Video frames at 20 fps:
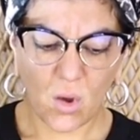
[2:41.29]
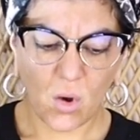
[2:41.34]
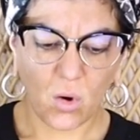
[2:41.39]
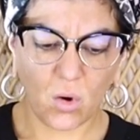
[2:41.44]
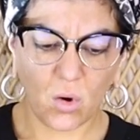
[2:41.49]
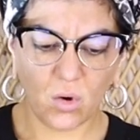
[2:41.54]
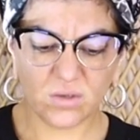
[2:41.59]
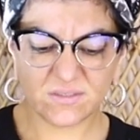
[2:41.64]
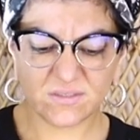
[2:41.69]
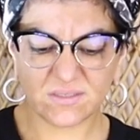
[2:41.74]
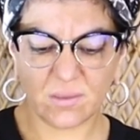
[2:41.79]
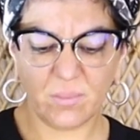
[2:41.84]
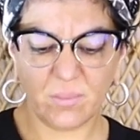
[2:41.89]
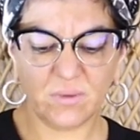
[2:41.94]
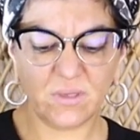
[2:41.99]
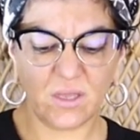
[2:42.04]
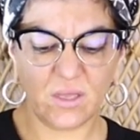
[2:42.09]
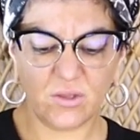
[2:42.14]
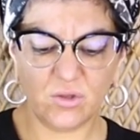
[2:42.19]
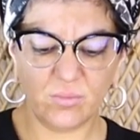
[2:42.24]
Or
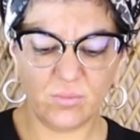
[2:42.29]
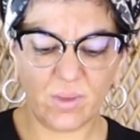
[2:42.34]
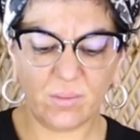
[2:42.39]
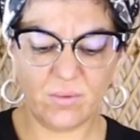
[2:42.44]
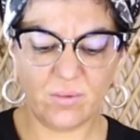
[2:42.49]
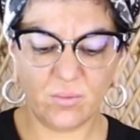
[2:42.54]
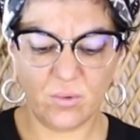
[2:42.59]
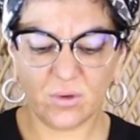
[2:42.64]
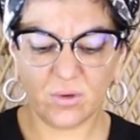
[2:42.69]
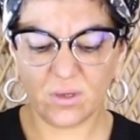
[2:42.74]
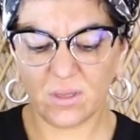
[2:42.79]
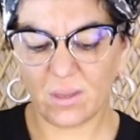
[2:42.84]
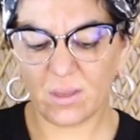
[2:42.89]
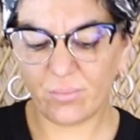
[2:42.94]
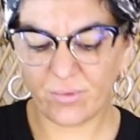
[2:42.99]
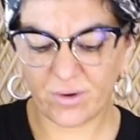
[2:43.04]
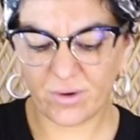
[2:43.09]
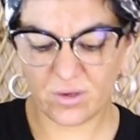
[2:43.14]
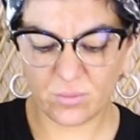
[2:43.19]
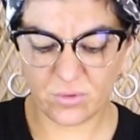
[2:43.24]
someone that you maybe were
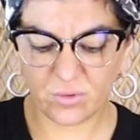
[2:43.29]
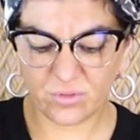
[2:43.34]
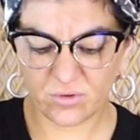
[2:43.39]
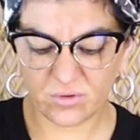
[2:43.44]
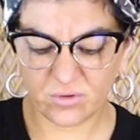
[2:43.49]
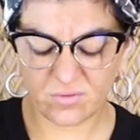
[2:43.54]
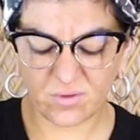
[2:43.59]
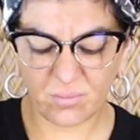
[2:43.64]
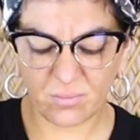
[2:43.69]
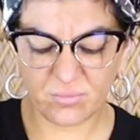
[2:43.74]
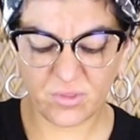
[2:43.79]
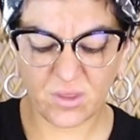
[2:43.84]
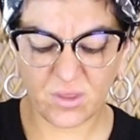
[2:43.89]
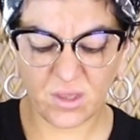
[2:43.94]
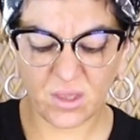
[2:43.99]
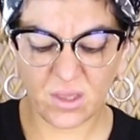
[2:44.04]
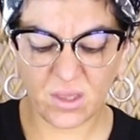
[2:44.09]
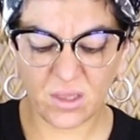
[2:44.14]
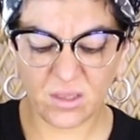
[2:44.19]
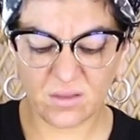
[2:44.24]
collaborating with on
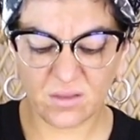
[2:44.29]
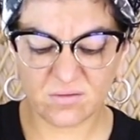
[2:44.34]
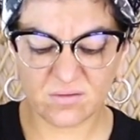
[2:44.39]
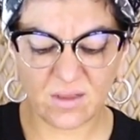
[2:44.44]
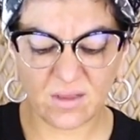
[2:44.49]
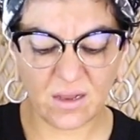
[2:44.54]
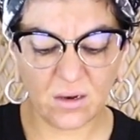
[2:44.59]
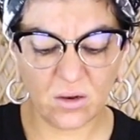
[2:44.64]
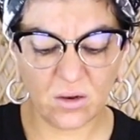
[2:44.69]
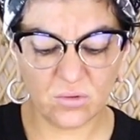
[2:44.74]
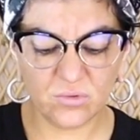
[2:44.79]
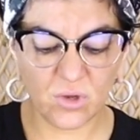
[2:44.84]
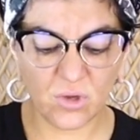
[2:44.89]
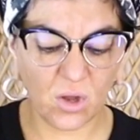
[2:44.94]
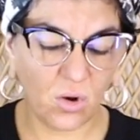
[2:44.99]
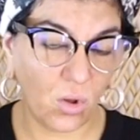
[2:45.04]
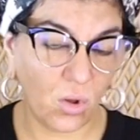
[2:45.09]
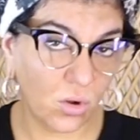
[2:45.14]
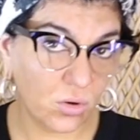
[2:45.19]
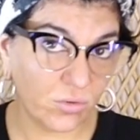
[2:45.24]
something is now
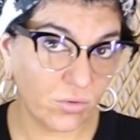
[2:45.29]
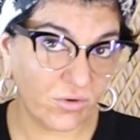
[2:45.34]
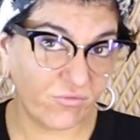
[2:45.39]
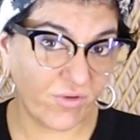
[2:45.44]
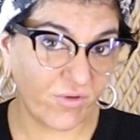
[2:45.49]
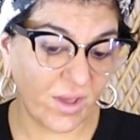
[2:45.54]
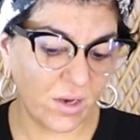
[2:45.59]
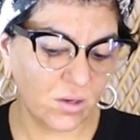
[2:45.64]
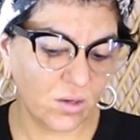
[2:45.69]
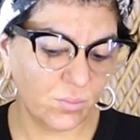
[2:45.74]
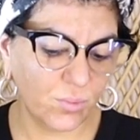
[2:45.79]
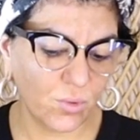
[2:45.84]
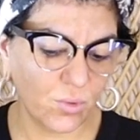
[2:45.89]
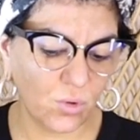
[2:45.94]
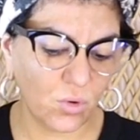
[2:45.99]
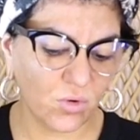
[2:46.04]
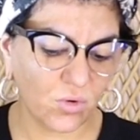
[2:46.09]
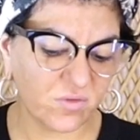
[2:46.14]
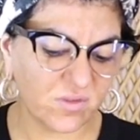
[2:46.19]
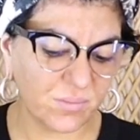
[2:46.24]
no longer available,
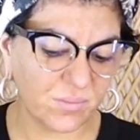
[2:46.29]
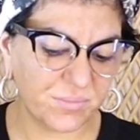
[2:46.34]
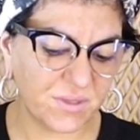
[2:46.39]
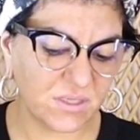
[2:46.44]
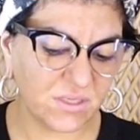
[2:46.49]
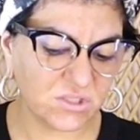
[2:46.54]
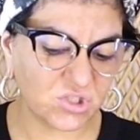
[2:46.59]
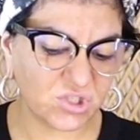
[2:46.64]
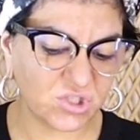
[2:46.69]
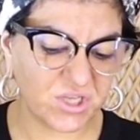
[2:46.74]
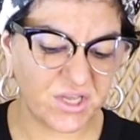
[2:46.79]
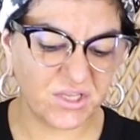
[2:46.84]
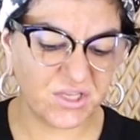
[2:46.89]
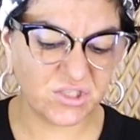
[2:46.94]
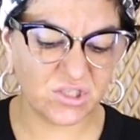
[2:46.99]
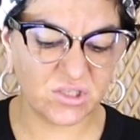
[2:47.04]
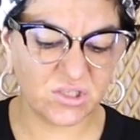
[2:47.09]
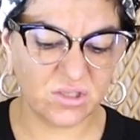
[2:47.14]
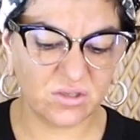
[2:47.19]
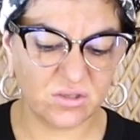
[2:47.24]
or something has
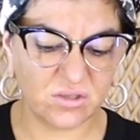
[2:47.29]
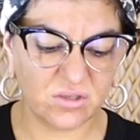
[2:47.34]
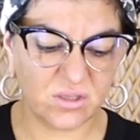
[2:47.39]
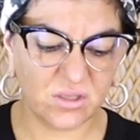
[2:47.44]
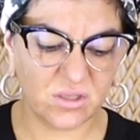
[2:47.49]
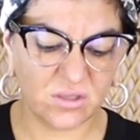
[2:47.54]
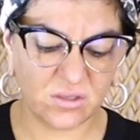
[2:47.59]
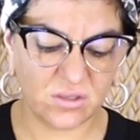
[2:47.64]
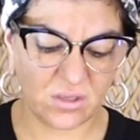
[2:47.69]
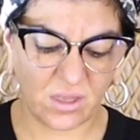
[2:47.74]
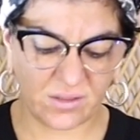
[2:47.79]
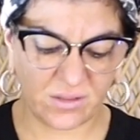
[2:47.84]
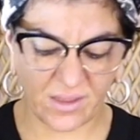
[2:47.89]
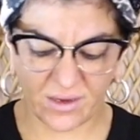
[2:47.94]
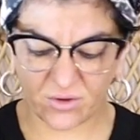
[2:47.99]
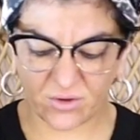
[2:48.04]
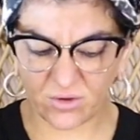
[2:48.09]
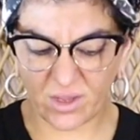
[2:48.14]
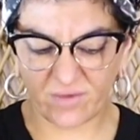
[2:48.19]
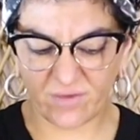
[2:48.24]
changed and that
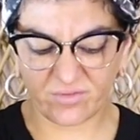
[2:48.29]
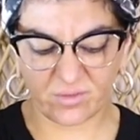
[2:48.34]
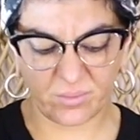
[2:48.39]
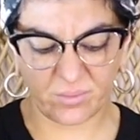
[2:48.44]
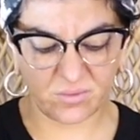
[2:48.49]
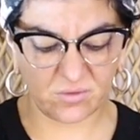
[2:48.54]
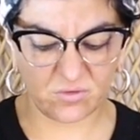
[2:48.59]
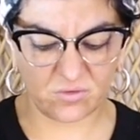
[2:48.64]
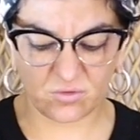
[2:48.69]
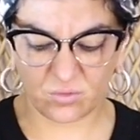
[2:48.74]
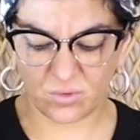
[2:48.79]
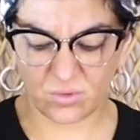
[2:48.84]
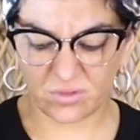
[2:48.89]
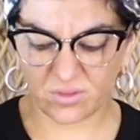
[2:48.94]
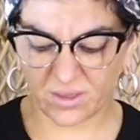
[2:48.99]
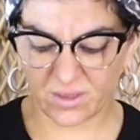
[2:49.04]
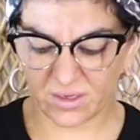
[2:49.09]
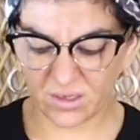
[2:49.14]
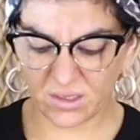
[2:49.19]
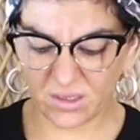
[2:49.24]
could have something to do with
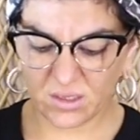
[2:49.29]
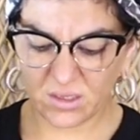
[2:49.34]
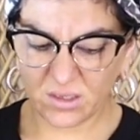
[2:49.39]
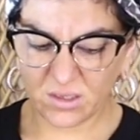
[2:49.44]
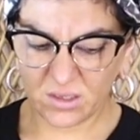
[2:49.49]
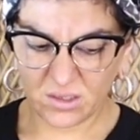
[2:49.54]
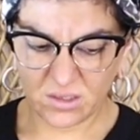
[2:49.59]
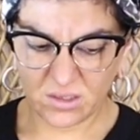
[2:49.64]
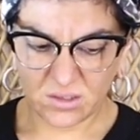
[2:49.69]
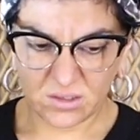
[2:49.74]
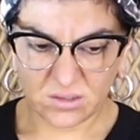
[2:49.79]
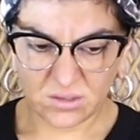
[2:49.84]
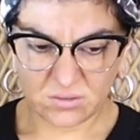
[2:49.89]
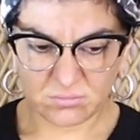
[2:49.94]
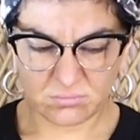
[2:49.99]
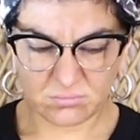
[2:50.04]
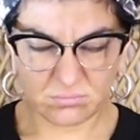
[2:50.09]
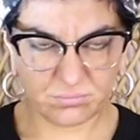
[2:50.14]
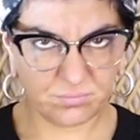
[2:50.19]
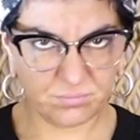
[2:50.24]
like
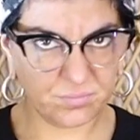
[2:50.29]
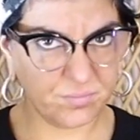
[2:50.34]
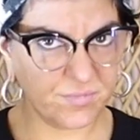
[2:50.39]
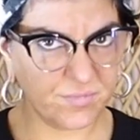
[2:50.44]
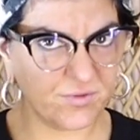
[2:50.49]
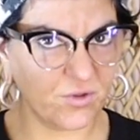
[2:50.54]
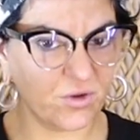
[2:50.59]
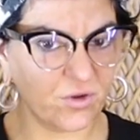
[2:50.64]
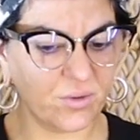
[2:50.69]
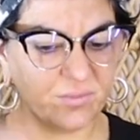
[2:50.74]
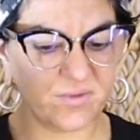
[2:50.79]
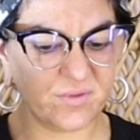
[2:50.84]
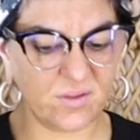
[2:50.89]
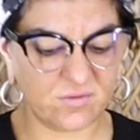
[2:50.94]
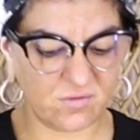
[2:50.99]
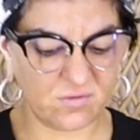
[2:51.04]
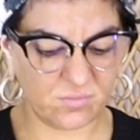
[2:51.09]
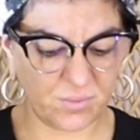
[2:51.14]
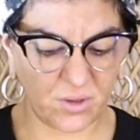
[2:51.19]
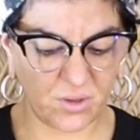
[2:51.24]

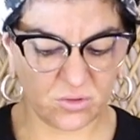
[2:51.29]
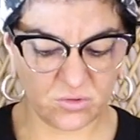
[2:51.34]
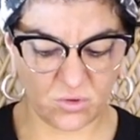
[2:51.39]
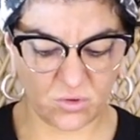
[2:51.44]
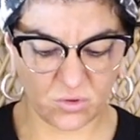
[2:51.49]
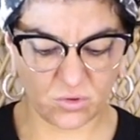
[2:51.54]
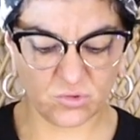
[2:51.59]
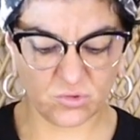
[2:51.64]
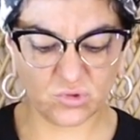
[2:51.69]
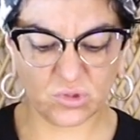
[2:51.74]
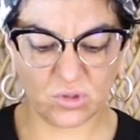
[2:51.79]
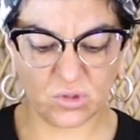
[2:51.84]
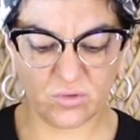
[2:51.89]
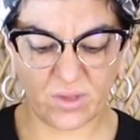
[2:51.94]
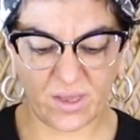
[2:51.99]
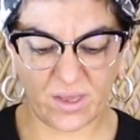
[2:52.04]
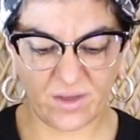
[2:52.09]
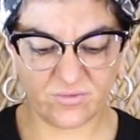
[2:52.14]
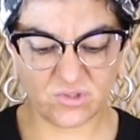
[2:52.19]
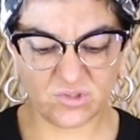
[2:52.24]
circumstances beyond your control
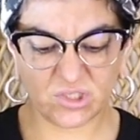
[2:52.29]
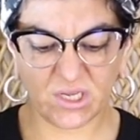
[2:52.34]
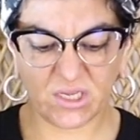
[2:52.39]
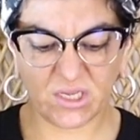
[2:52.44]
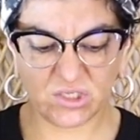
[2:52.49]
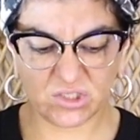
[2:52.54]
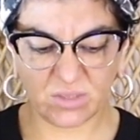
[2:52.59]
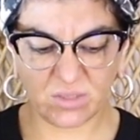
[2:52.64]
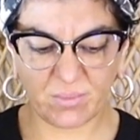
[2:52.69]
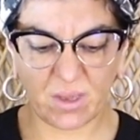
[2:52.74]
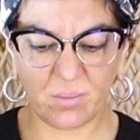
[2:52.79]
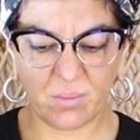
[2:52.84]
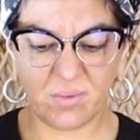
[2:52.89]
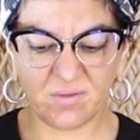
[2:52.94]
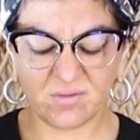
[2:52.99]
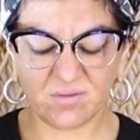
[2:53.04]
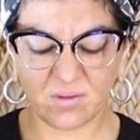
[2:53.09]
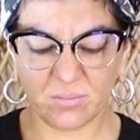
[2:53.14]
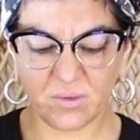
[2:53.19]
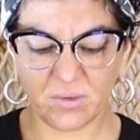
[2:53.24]
that have changed. There may be
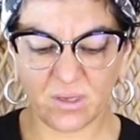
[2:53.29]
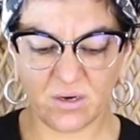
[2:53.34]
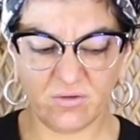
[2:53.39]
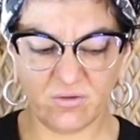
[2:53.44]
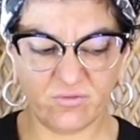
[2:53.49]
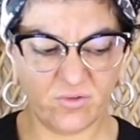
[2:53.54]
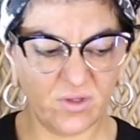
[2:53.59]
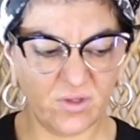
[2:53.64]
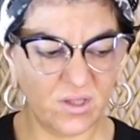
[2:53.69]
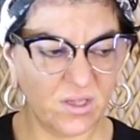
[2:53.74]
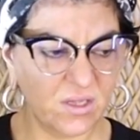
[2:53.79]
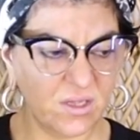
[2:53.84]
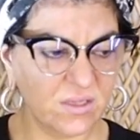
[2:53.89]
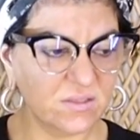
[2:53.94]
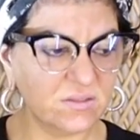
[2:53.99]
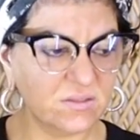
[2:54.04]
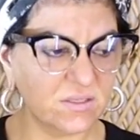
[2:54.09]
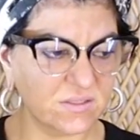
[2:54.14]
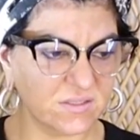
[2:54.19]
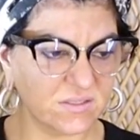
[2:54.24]
some kind of
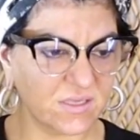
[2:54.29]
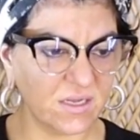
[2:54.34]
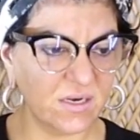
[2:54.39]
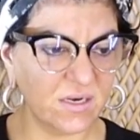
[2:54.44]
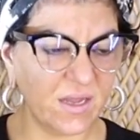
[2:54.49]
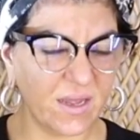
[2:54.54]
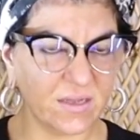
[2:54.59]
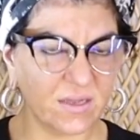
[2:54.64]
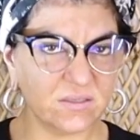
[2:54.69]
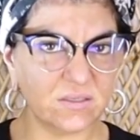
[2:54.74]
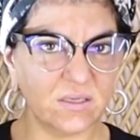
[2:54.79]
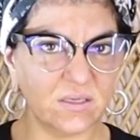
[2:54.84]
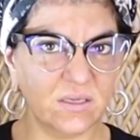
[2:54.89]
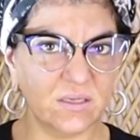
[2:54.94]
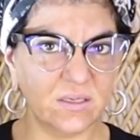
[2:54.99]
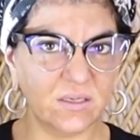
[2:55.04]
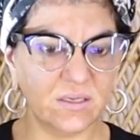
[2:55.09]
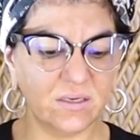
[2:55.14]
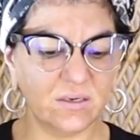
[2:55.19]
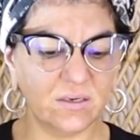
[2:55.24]
disconnect
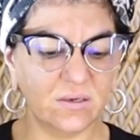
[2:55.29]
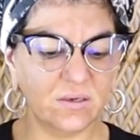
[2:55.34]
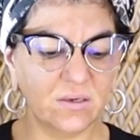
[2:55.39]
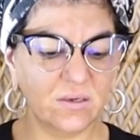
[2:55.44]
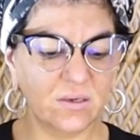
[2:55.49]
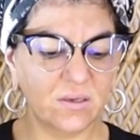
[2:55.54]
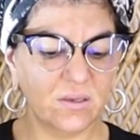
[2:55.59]
in